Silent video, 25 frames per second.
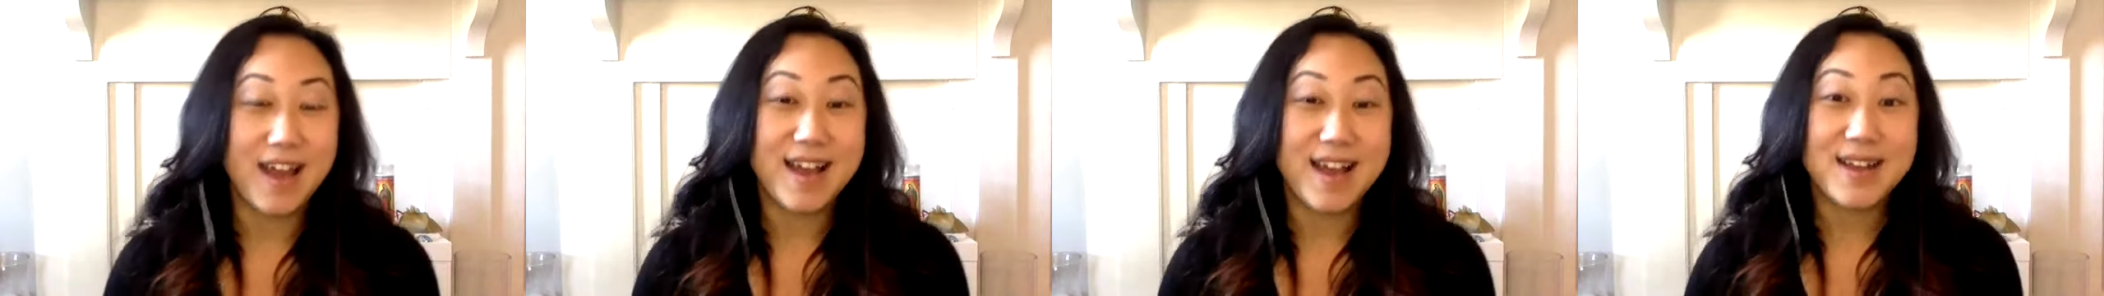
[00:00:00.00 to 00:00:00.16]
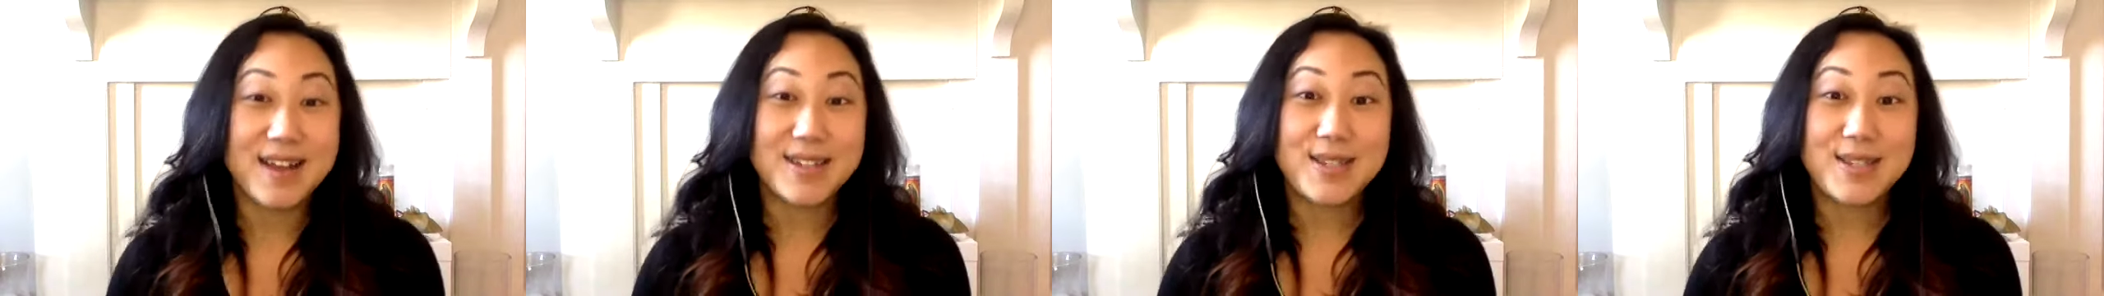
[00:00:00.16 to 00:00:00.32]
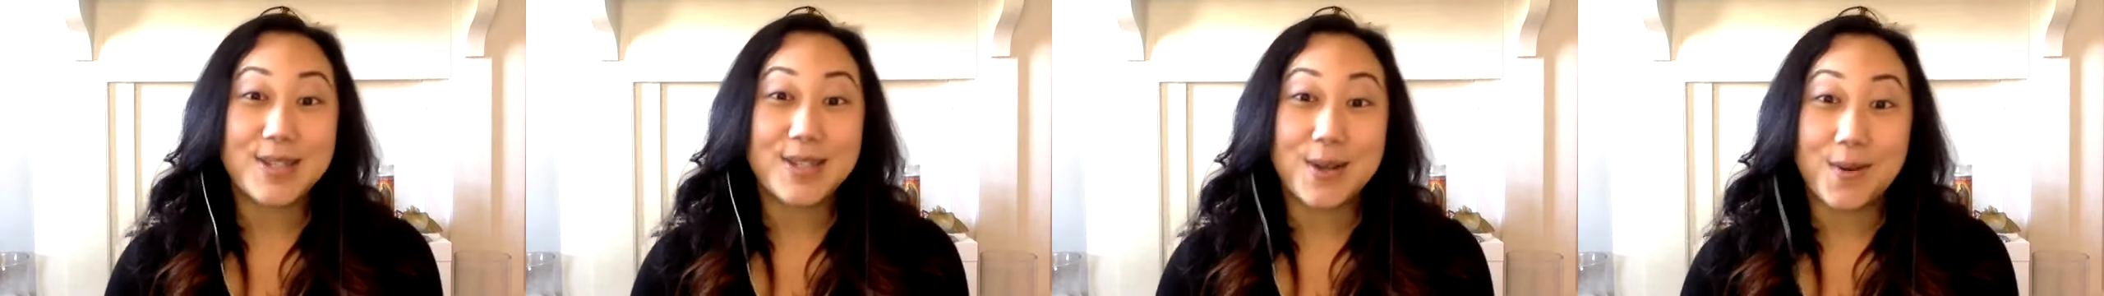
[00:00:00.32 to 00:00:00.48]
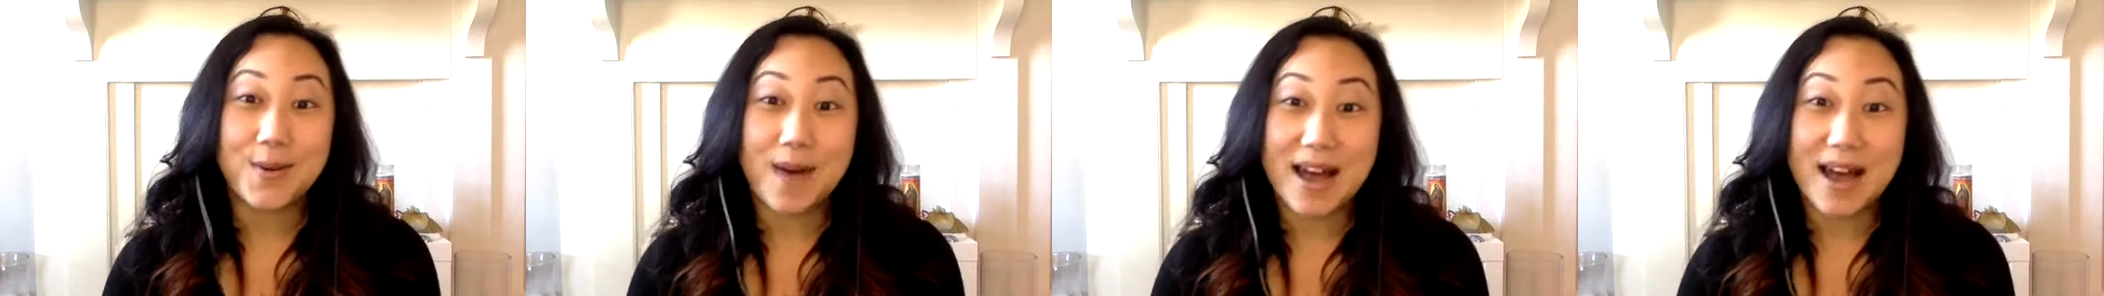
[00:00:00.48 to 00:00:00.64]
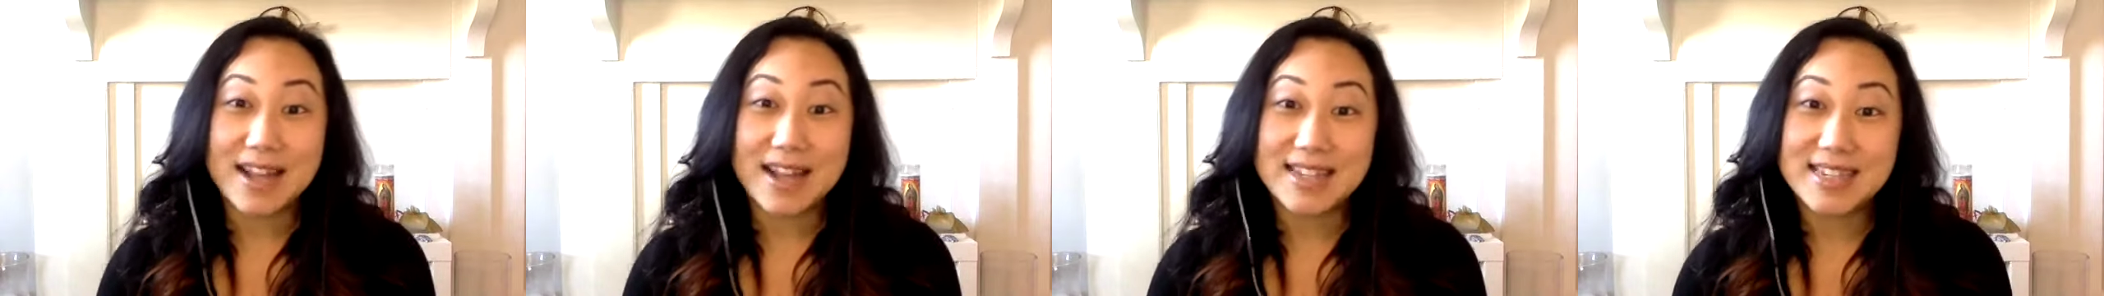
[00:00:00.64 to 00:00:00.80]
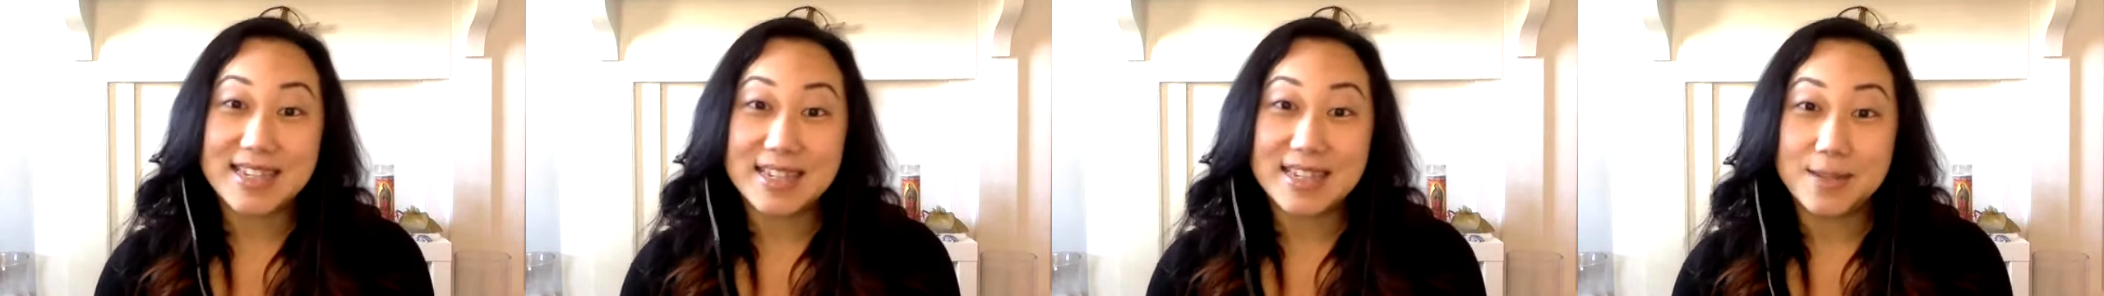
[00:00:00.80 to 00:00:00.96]
So I
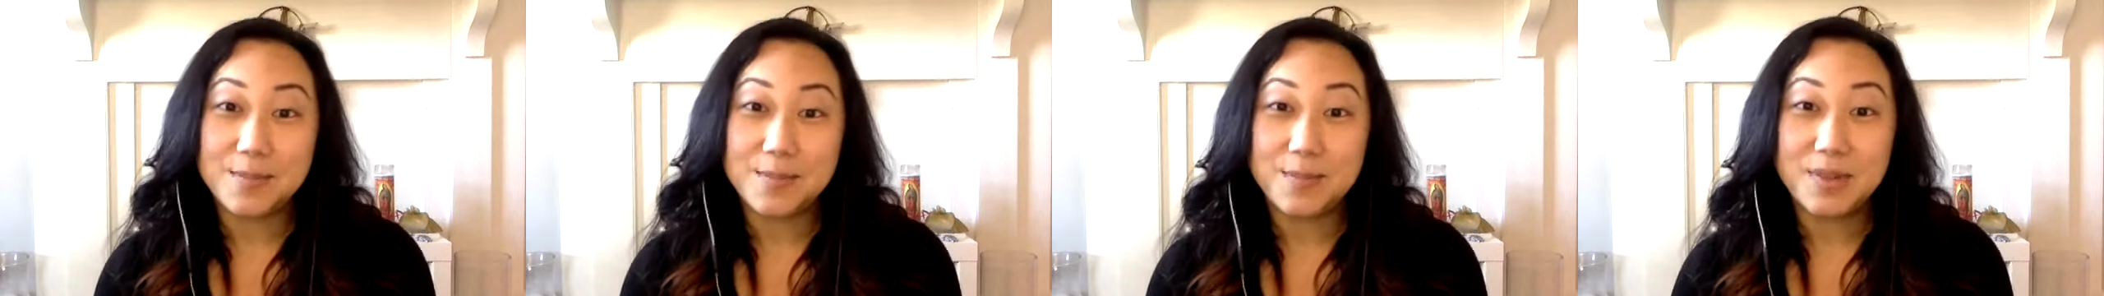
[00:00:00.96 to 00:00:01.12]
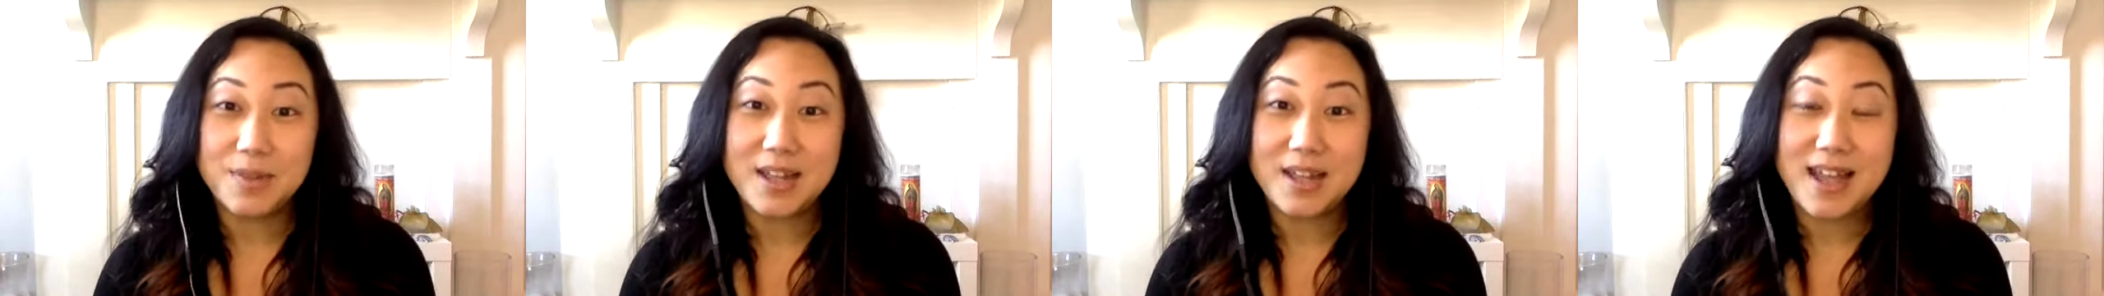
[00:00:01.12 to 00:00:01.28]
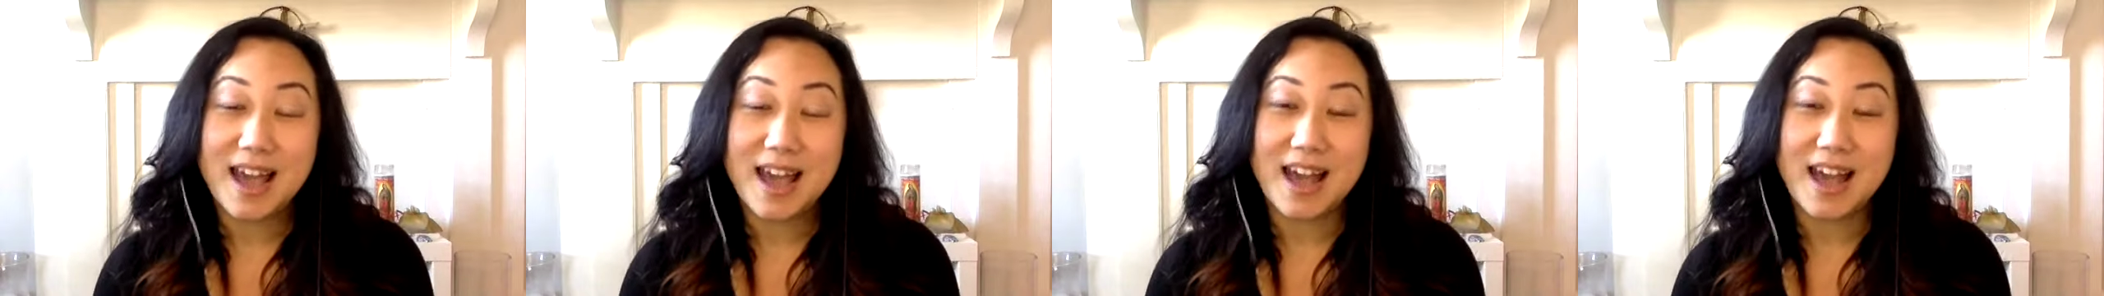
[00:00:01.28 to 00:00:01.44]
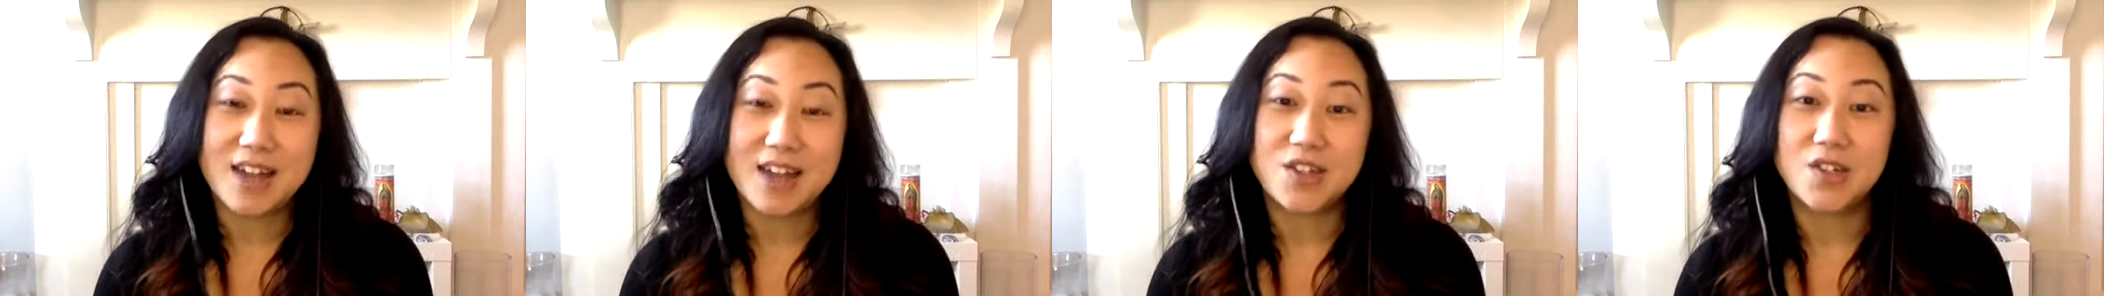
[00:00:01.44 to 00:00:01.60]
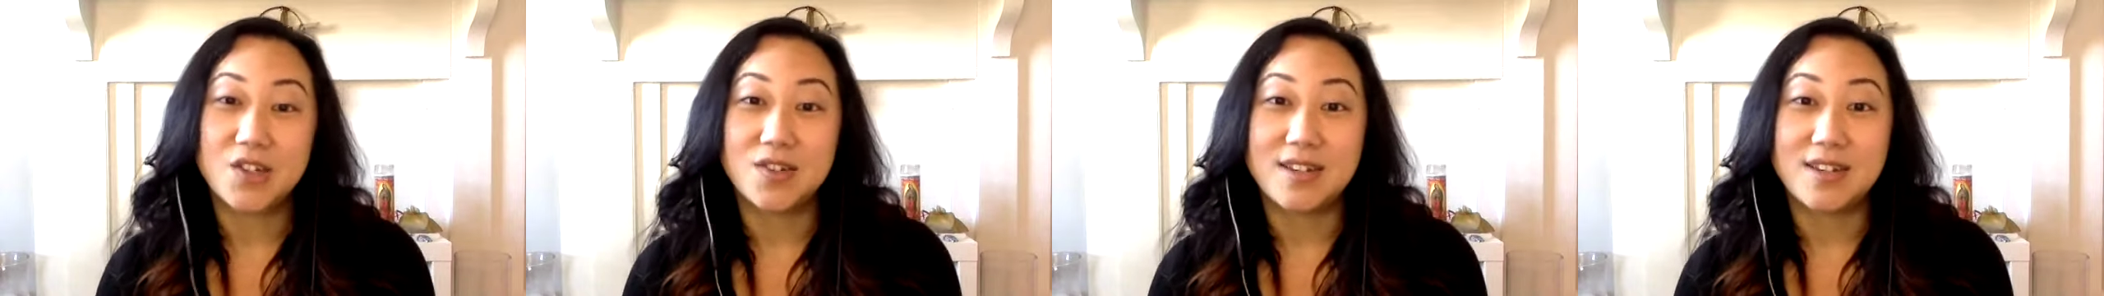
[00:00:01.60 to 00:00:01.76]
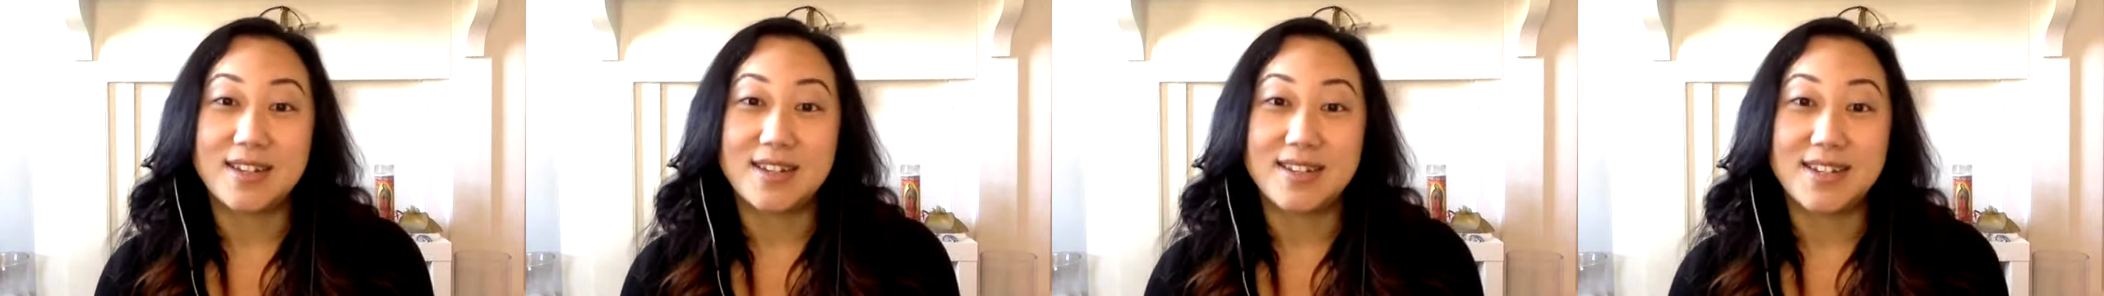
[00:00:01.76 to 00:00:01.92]
simply
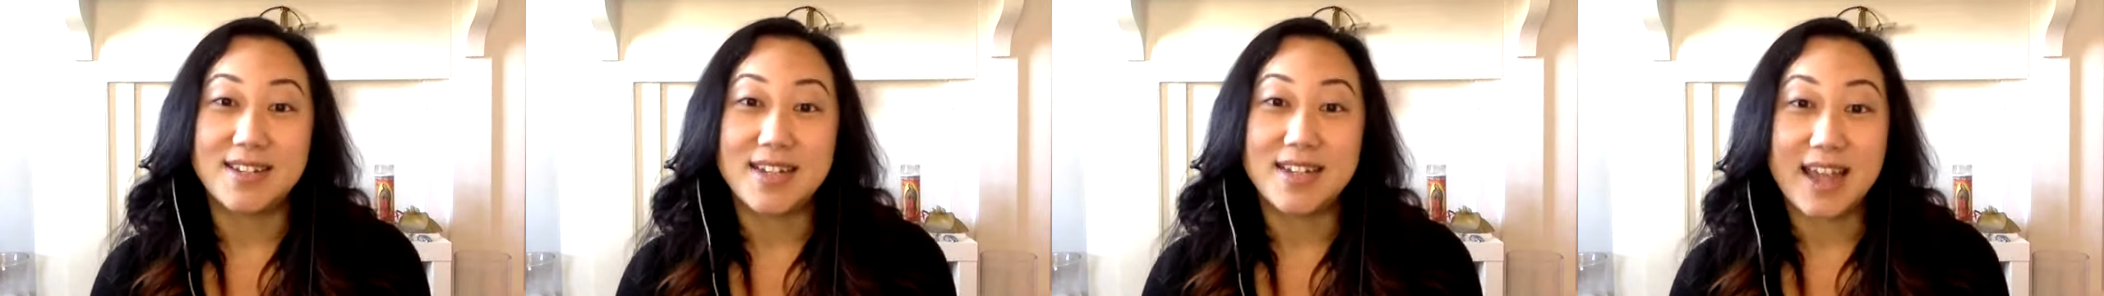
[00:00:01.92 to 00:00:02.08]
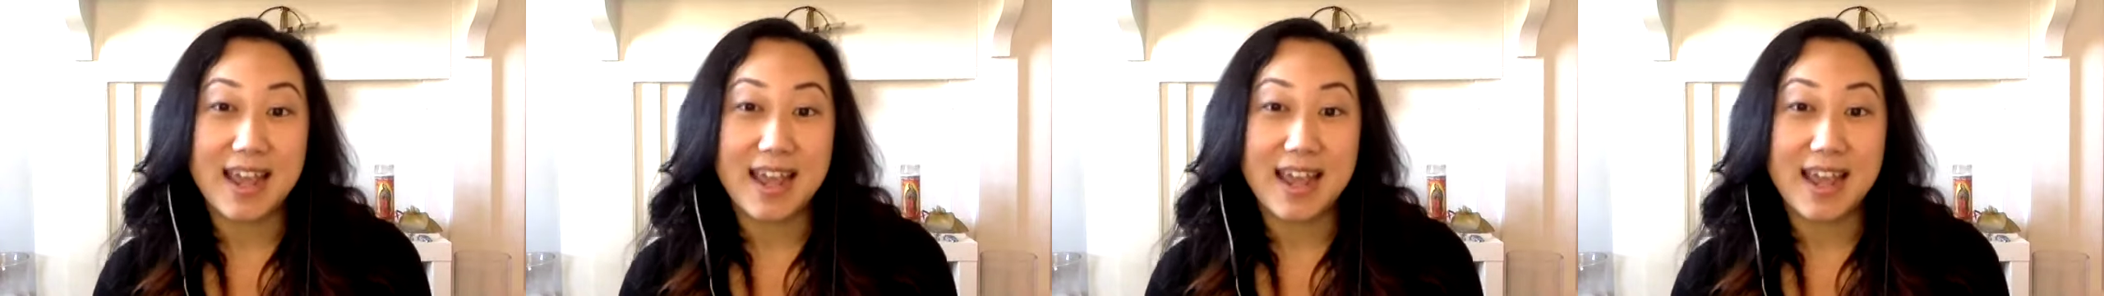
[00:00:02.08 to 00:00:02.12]
actually